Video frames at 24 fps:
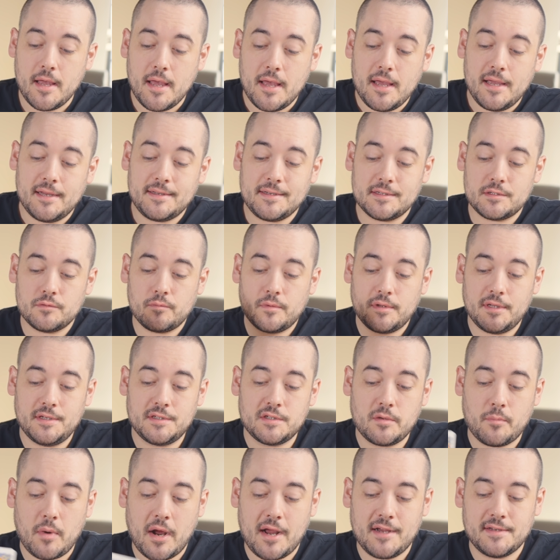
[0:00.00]
It doesn't really
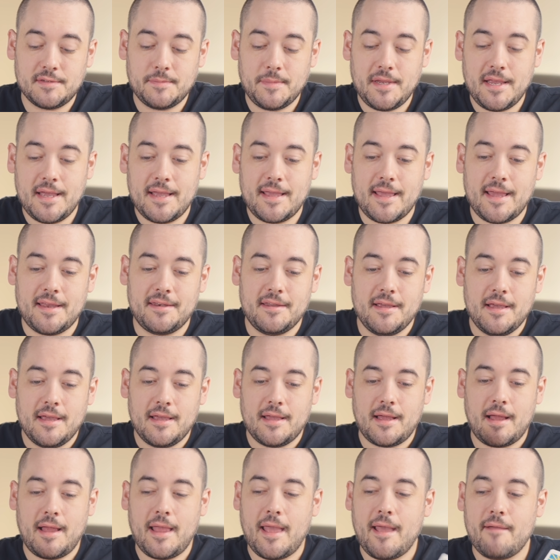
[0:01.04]
surprise me. Again,
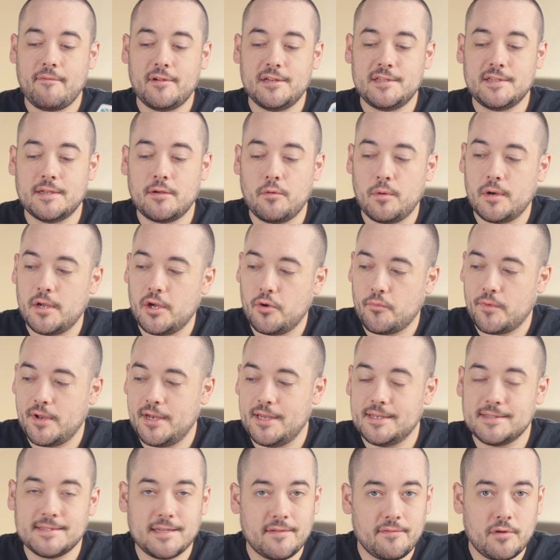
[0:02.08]
every single one of your
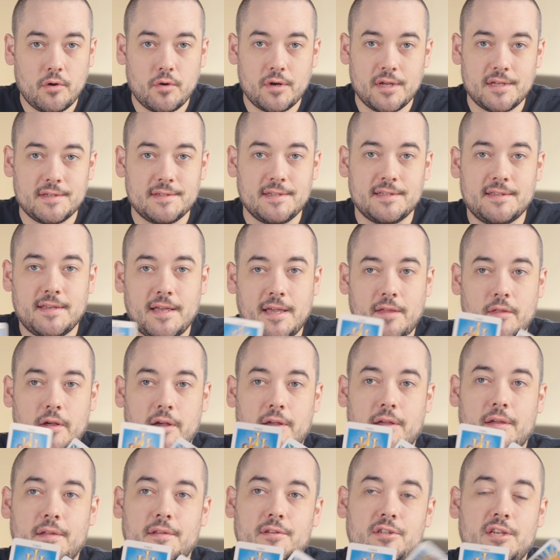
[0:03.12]
readings I've noticed, it's like, look,
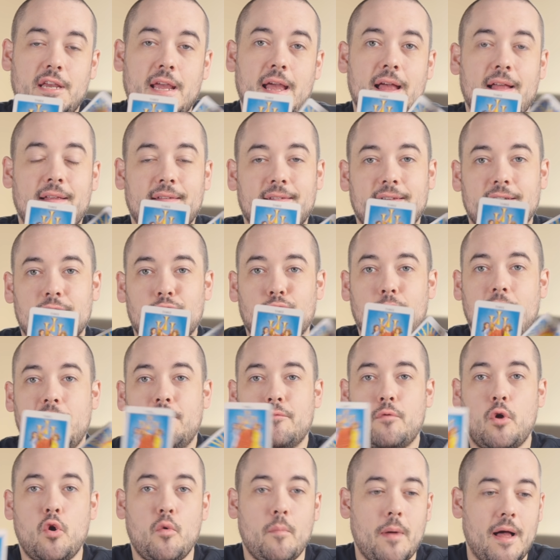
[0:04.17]
she has this red
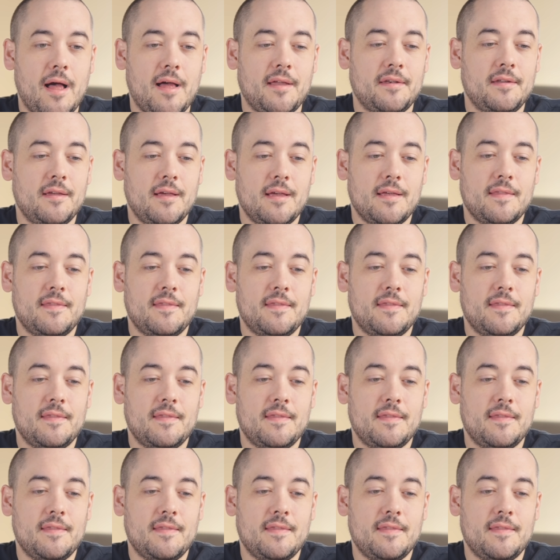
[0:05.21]
robe on.